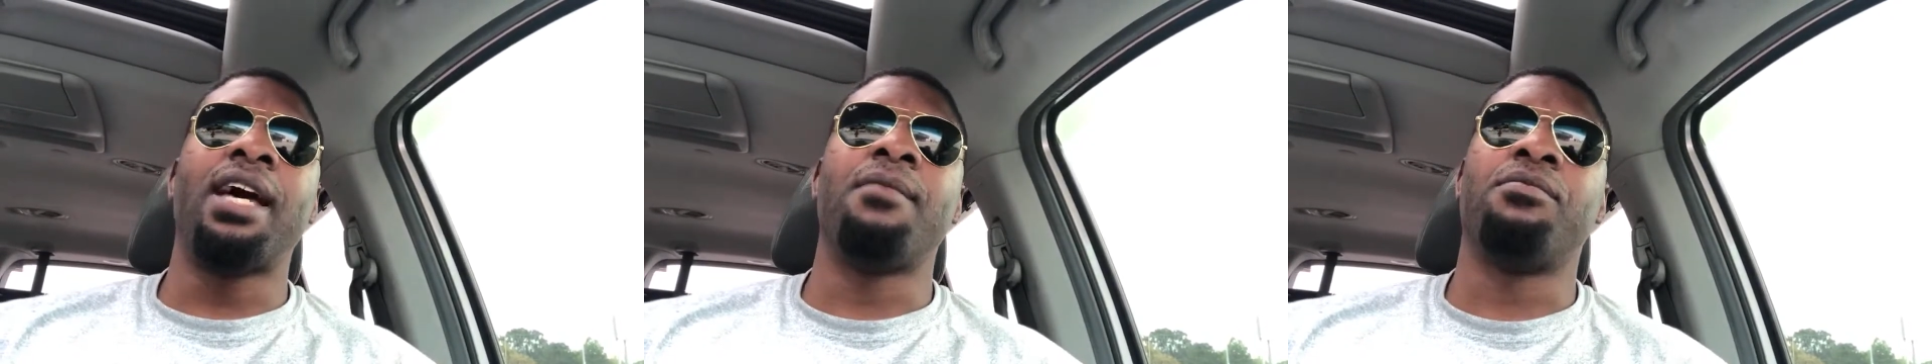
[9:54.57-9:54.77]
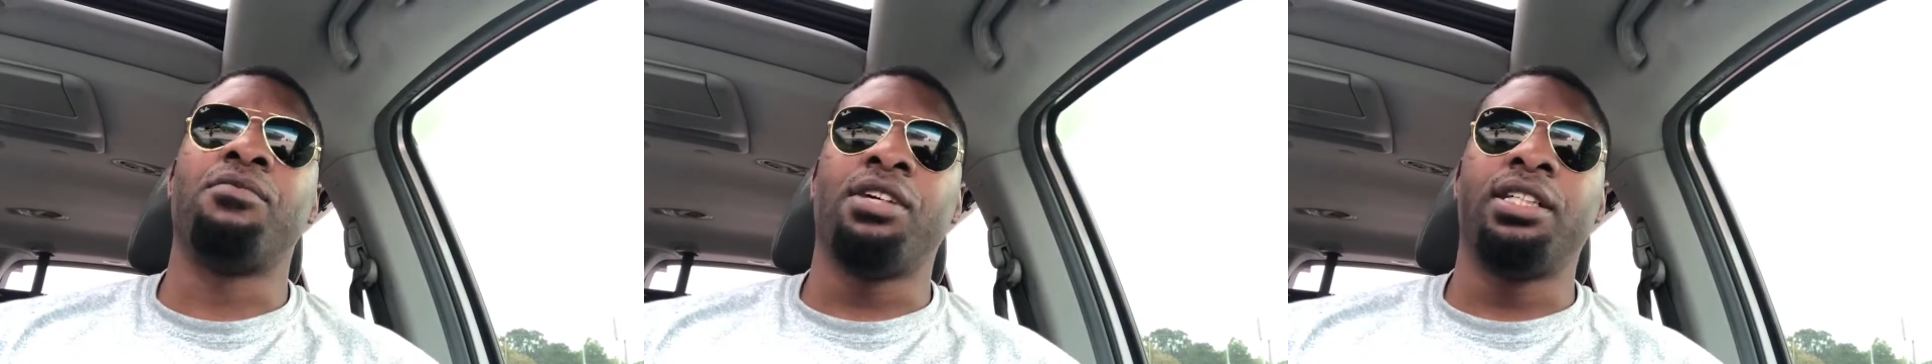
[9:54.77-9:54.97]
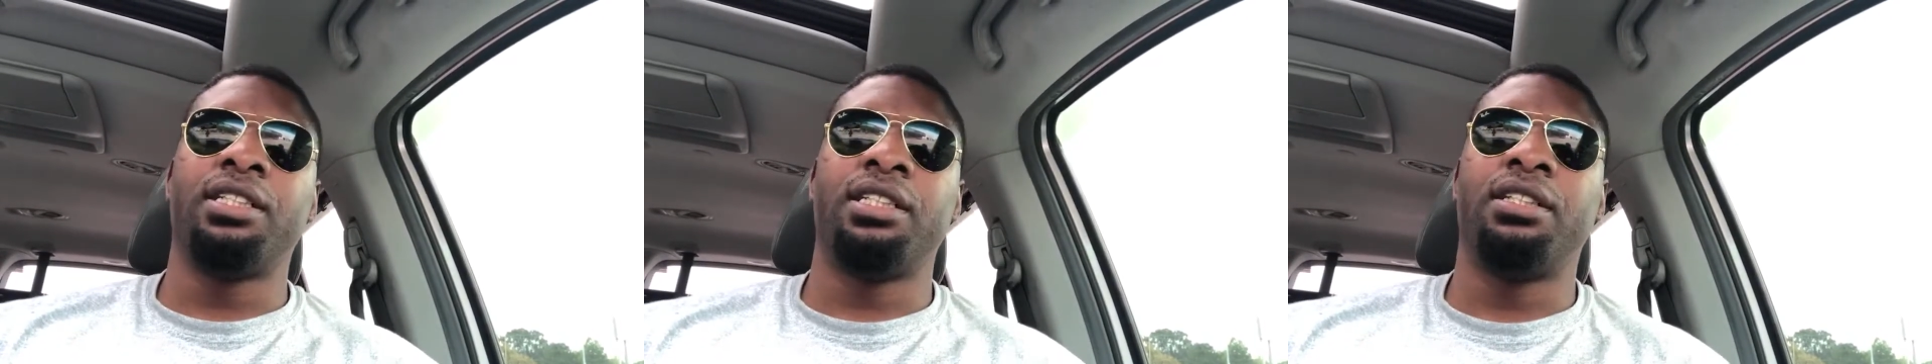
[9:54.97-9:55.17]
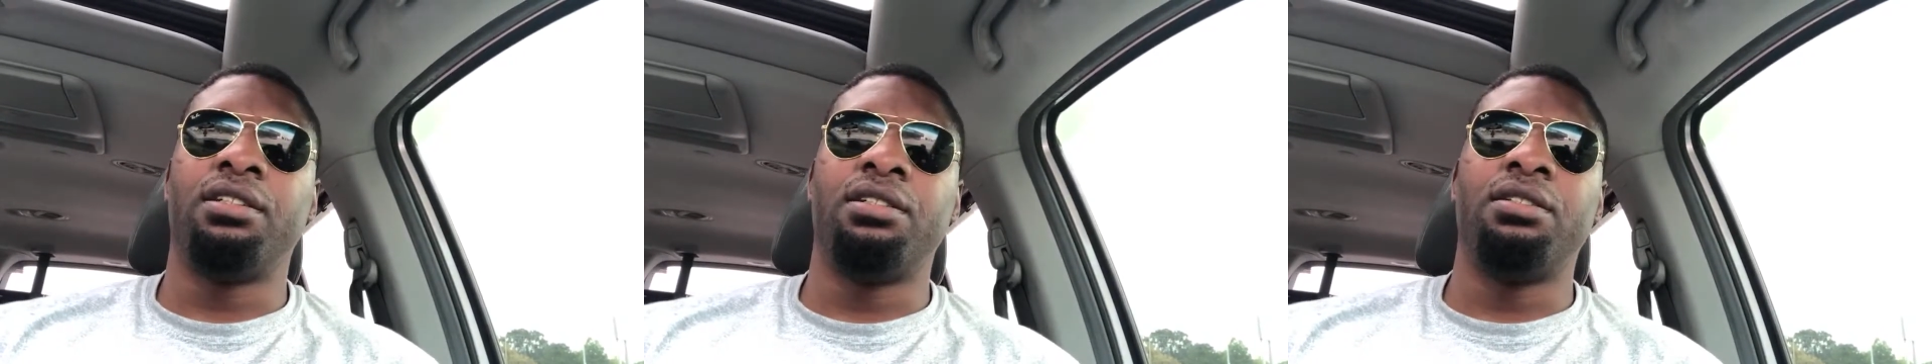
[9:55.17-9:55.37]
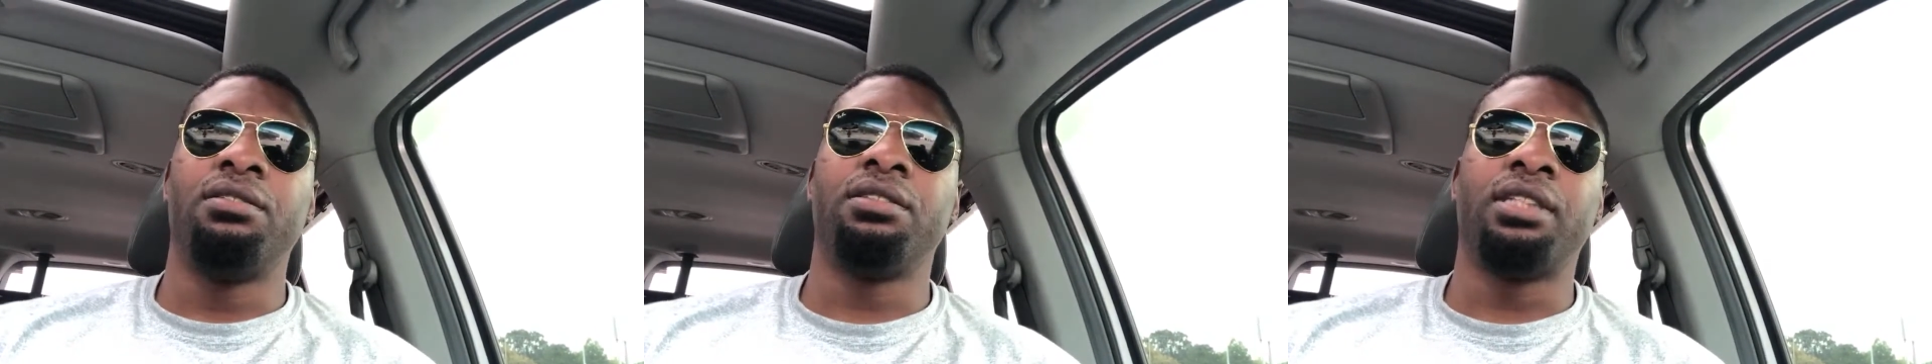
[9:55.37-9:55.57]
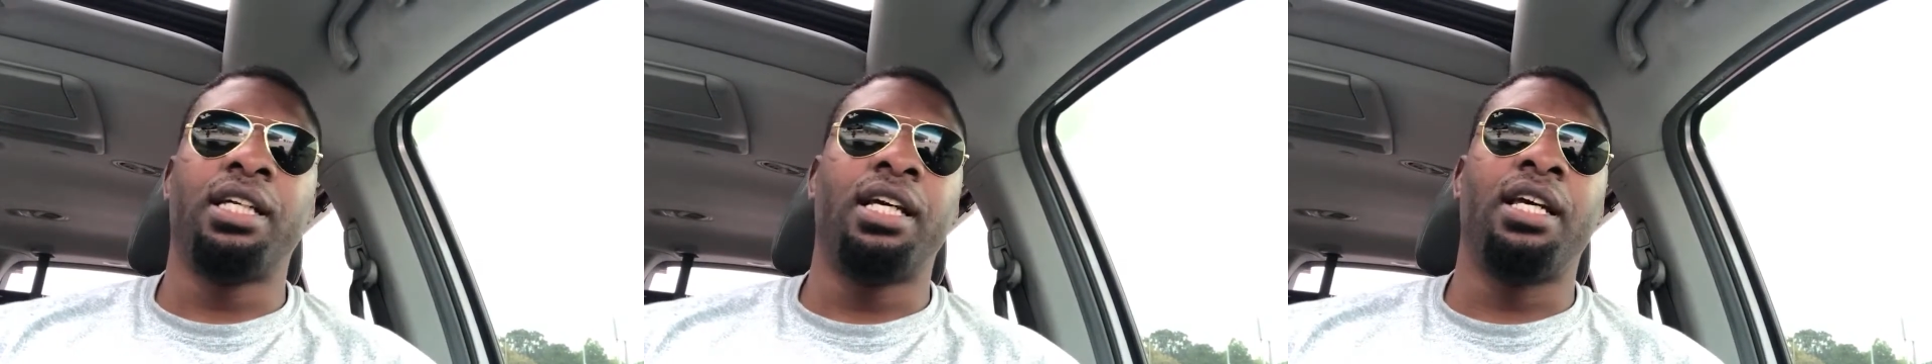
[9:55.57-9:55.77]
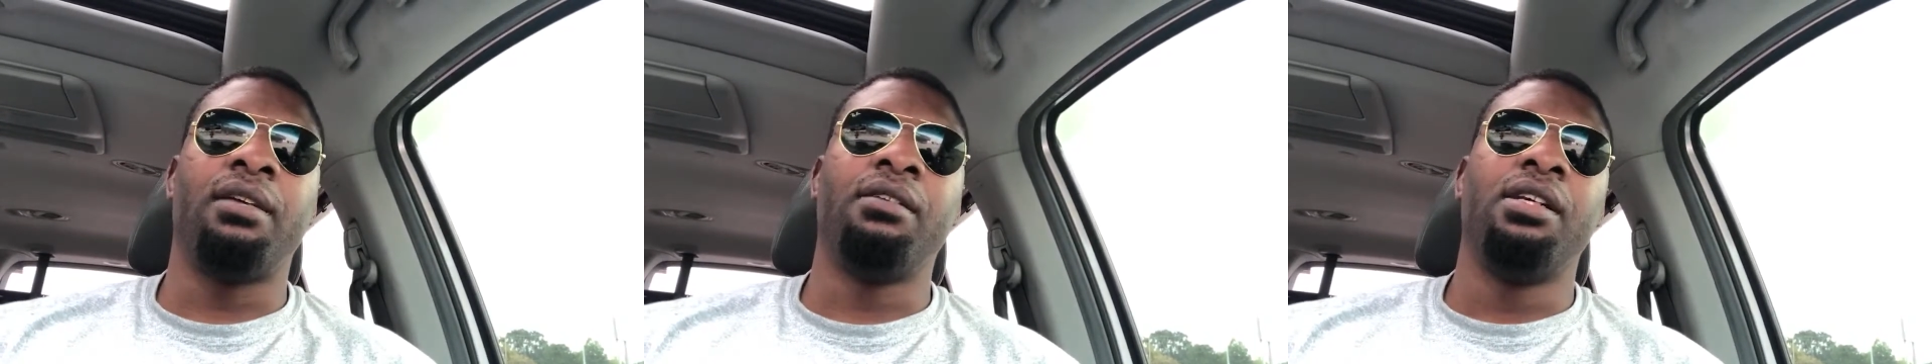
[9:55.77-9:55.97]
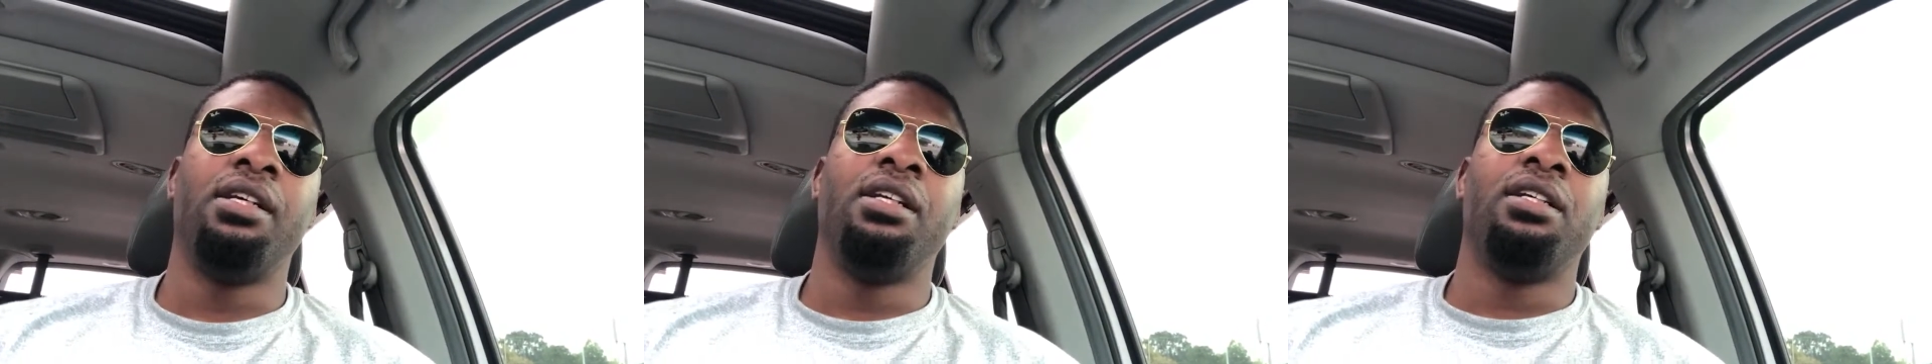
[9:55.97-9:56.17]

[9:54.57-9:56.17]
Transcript: app running the whole time.